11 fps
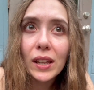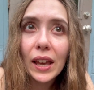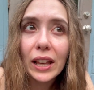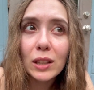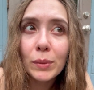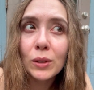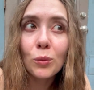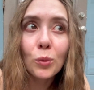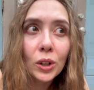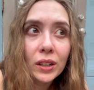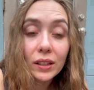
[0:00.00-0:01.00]
has been
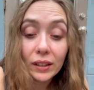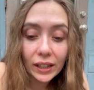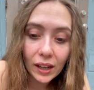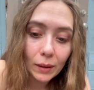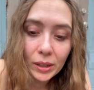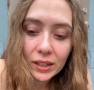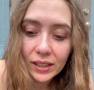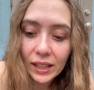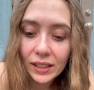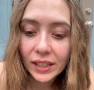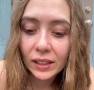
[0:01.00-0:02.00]
work like i mean it
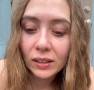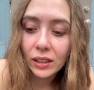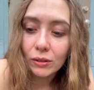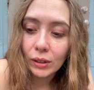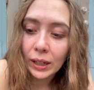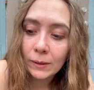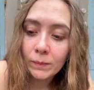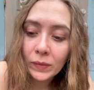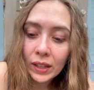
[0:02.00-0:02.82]
says healing right